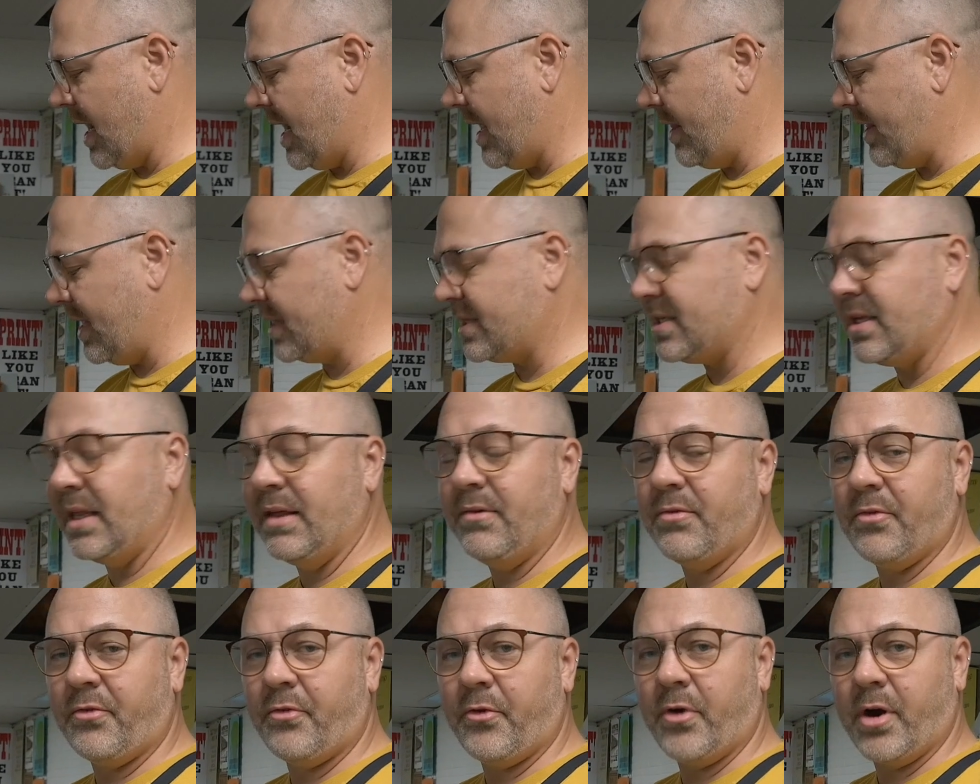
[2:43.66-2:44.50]
I like to
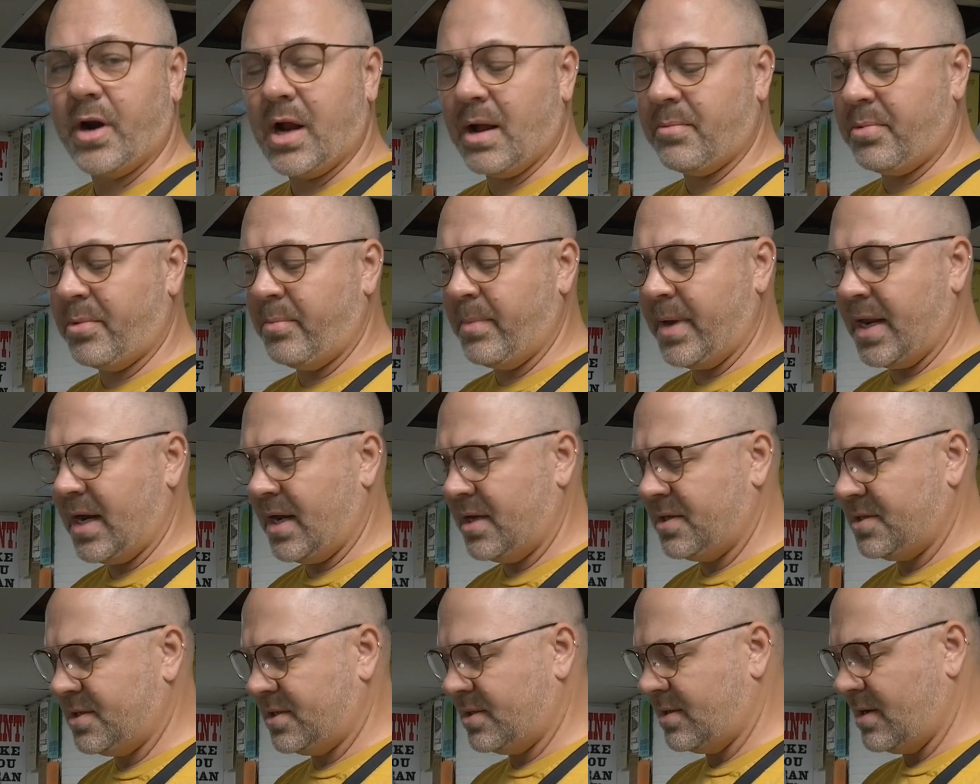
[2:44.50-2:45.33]
leave it for a couple
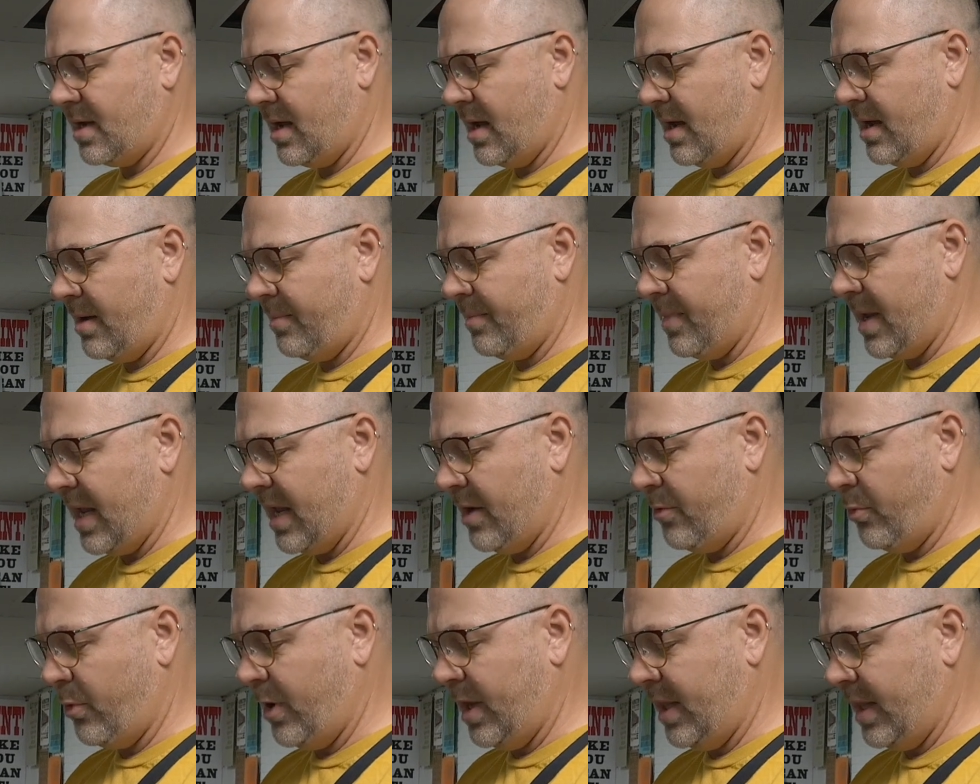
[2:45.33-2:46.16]
minutes,
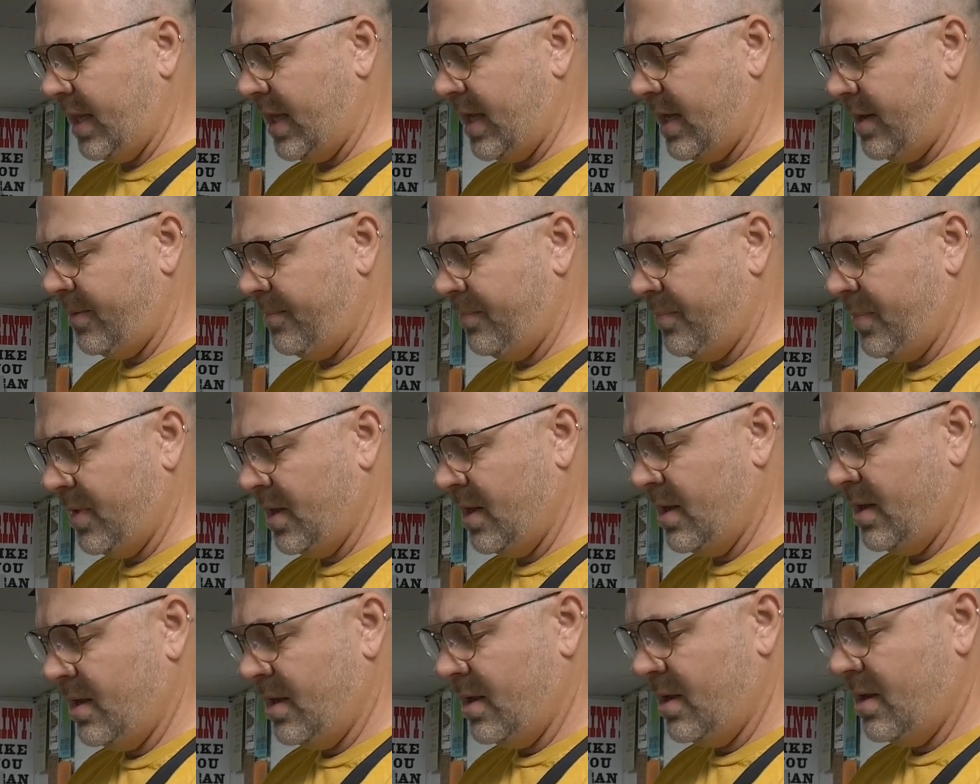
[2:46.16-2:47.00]
and really,
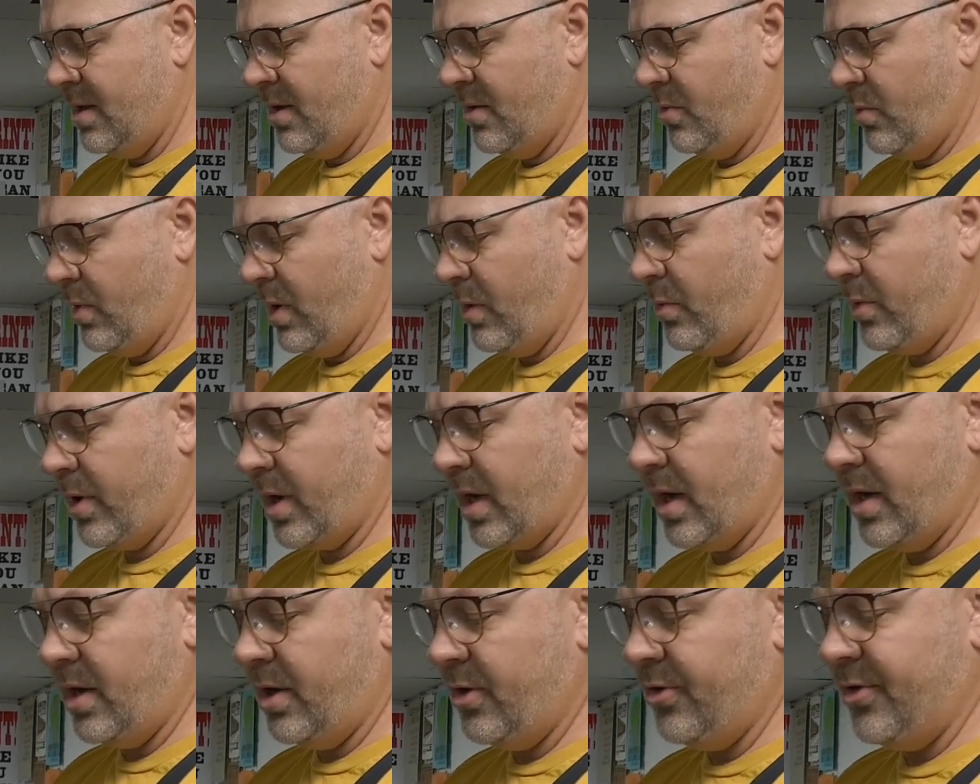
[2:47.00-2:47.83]
what we're
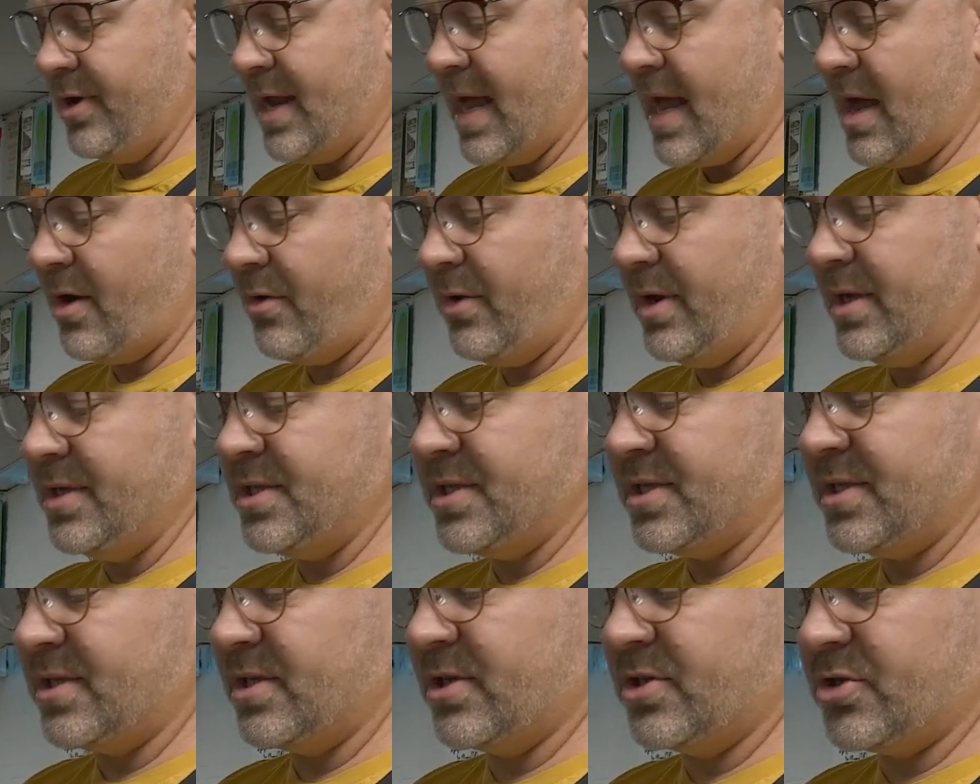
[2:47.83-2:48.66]
going to do now
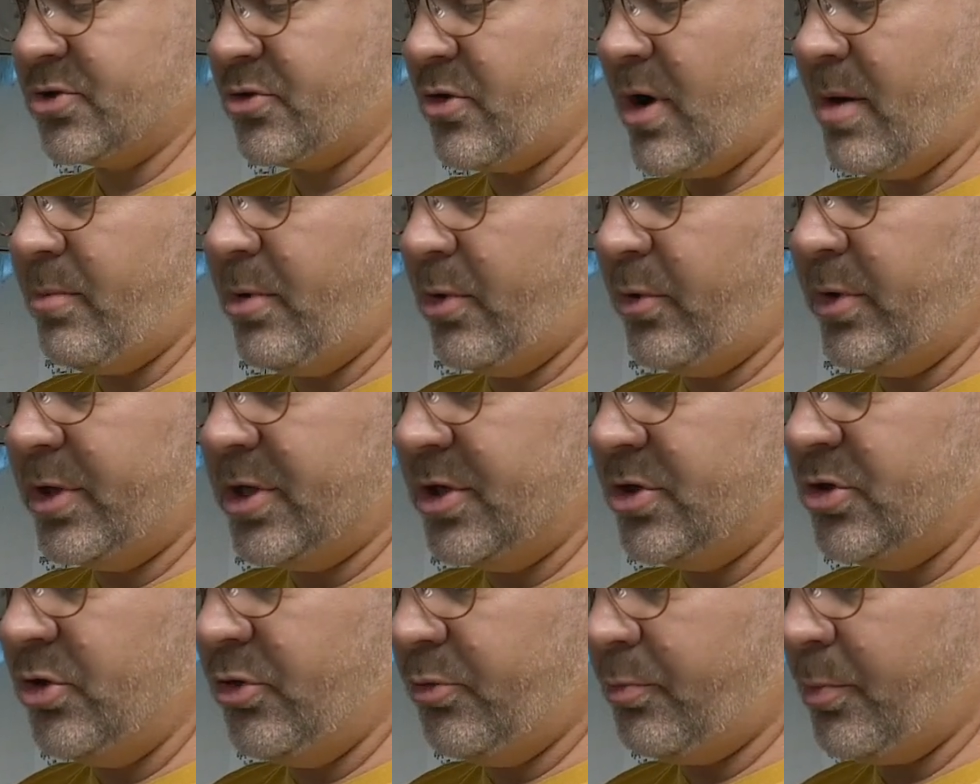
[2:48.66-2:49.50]
is scrub it with
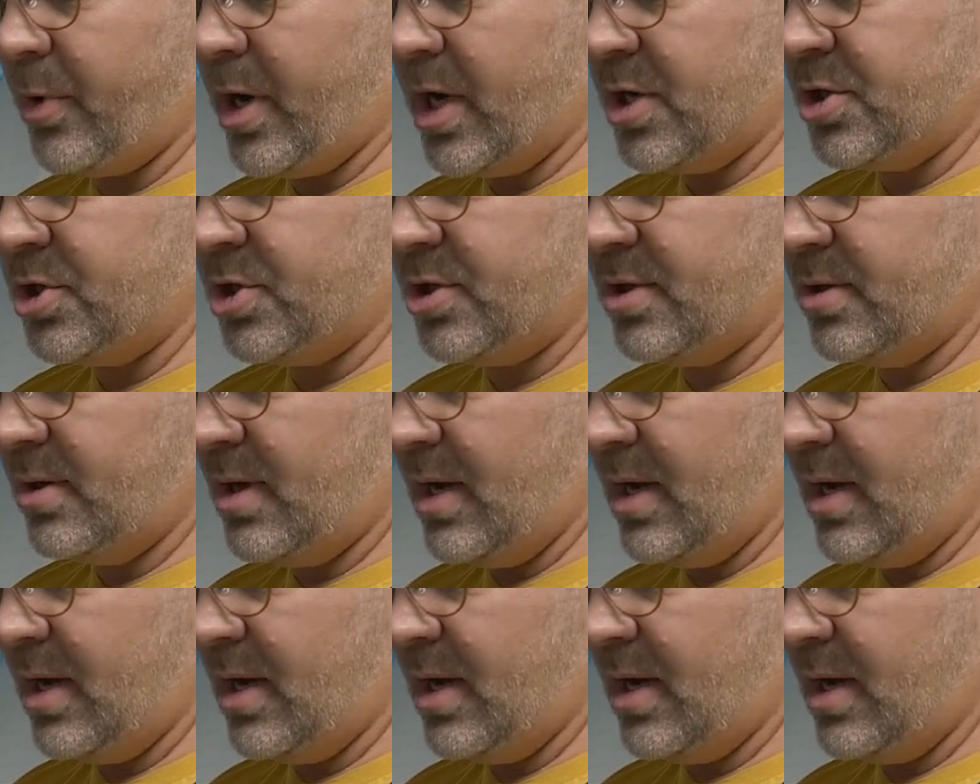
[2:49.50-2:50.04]
the toothbrush,